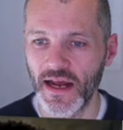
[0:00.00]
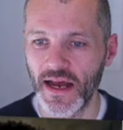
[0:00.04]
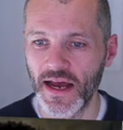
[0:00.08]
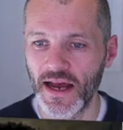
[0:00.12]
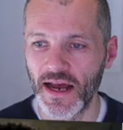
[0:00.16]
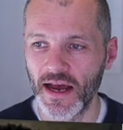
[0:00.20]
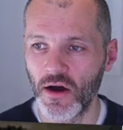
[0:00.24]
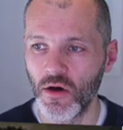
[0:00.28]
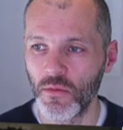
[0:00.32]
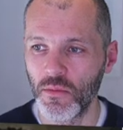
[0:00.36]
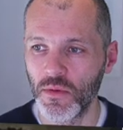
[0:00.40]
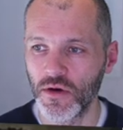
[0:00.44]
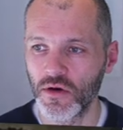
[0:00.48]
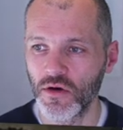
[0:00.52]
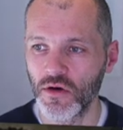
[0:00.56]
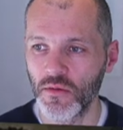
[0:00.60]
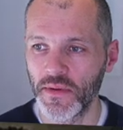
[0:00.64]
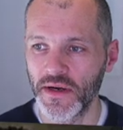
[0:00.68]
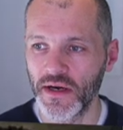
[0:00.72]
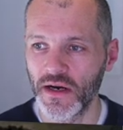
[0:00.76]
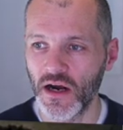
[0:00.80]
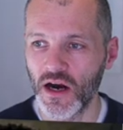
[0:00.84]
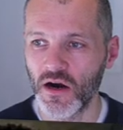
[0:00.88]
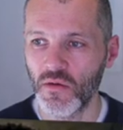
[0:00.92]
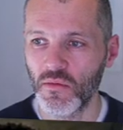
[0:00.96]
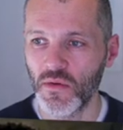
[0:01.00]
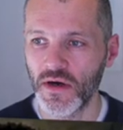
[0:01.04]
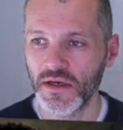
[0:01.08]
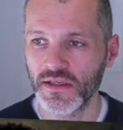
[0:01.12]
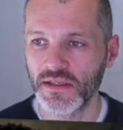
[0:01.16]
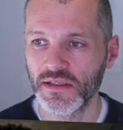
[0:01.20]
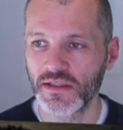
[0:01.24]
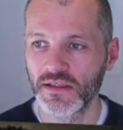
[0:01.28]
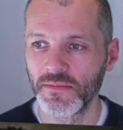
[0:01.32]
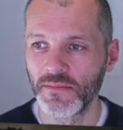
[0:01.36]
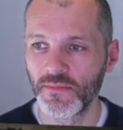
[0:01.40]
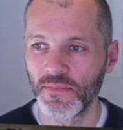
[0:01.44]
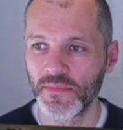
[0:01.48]
up-and-coming
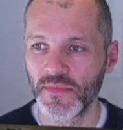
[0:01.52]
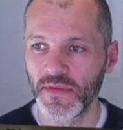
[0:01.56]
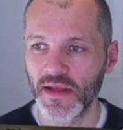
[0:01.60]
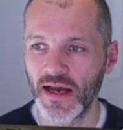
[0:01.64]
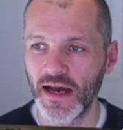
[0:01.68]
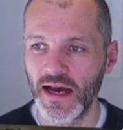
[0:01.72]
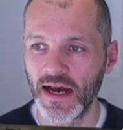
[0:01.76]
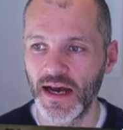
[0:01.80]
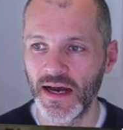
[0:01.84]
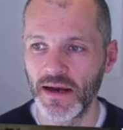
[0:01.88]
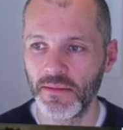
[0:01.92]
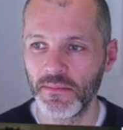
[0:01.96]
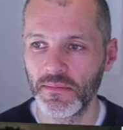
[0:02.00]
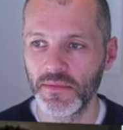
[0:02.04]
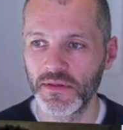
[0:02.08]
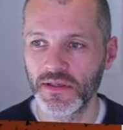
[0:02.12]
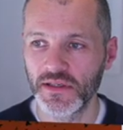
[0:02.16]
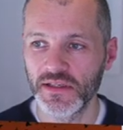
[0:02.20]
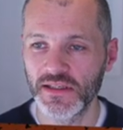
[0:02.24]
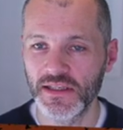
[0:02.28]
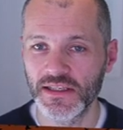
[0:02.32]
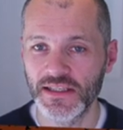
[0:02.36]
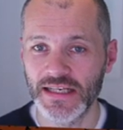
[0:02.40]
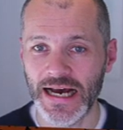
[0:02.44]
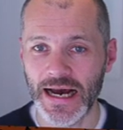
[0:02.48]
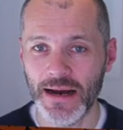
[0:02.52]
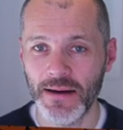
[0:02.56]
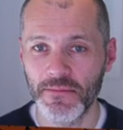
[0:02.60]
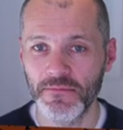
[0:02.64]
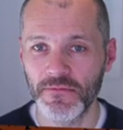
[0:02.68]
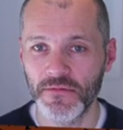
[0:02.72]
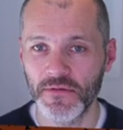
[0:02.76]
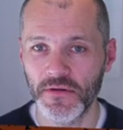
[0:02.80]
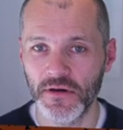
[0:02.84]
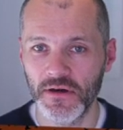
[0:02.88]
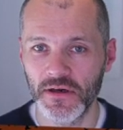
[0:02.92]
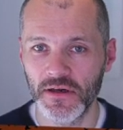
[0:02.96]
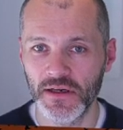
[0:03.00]
artworks. There's a tab
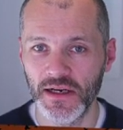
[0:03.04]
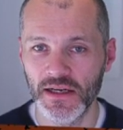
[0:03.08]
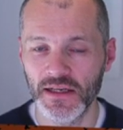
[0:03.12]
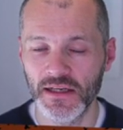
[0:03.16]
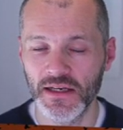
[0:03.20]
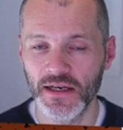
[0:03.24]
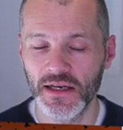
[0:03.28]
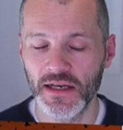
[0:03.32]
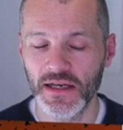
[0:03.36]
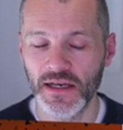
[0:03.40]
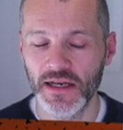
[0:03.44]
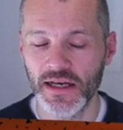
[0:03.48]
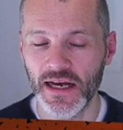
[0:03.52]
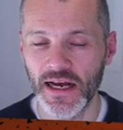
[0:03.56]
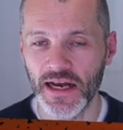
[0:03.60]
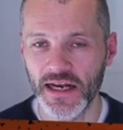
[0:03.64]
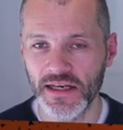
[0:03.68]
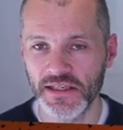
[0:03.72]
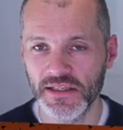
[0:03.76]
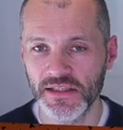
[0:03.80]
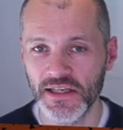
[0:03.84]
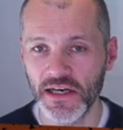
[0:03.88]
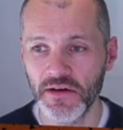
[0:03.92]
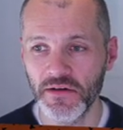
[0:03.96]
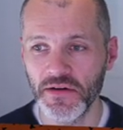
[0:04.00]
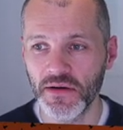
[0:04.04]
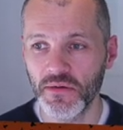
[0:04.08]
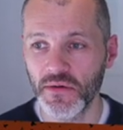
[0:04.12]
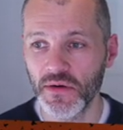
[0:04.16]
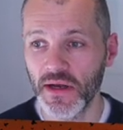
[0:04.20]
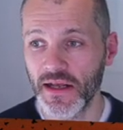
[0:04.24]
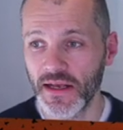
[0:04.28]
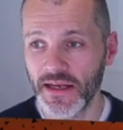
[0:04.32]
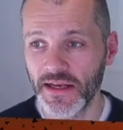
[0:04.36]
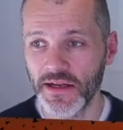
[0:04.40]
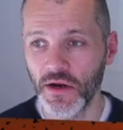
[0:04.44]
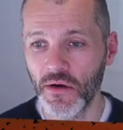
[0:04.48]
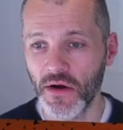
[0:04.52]
for
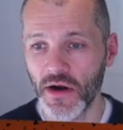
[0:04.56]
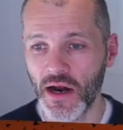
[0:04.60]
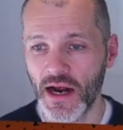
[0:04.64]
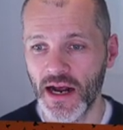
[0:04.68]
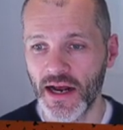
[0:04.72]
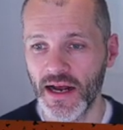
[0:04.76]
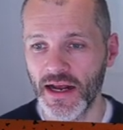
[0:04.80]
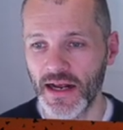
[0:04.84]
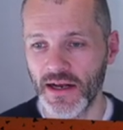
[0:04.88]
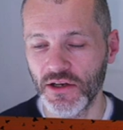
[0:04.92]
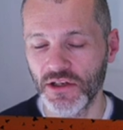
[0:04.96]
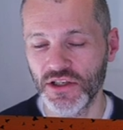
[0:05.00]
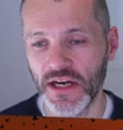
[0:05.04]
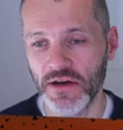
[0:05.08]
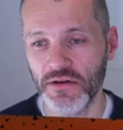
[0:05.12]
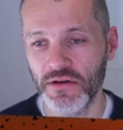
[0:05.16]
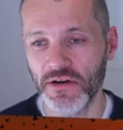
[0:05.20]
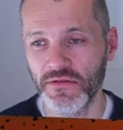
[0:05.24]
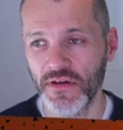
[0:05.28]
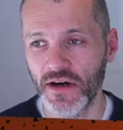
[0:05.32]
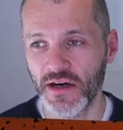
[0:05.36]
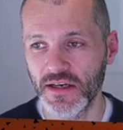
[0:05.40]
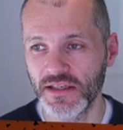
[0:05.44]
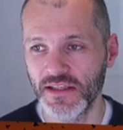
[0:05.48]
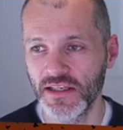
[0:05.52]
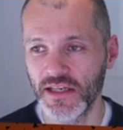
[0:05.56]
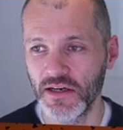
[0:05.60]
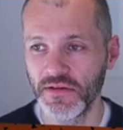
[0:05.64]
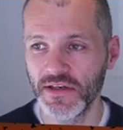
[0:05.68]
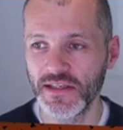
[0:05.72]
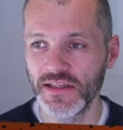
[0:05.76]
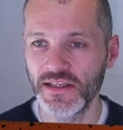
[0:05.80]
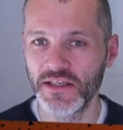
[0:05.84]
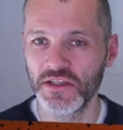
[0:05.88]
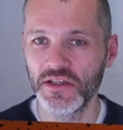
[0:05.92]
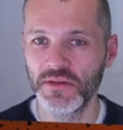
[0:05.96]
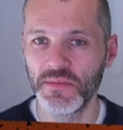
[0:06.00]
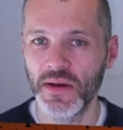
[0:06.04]
you know, a generative art
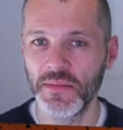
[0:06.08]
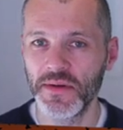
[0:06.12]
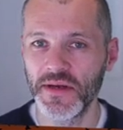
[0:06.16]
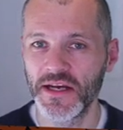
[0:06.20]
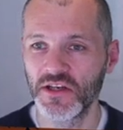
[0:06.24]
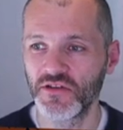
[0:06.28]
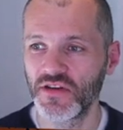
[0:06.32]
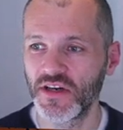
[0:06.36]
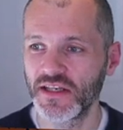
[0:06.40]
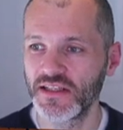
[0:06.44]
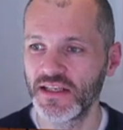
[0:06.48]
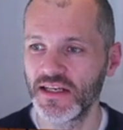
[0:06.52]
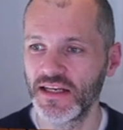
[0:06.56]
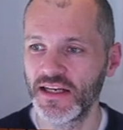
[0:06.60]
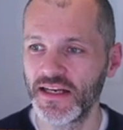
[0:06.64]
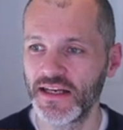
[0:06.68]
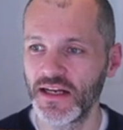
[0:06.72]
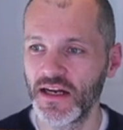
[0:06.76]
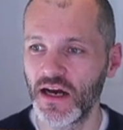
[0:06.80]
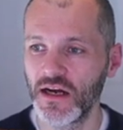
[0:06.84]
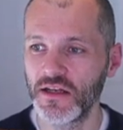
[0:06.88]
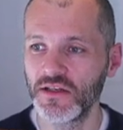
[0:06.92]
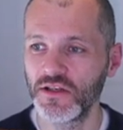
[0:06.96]
series that you may be interested in on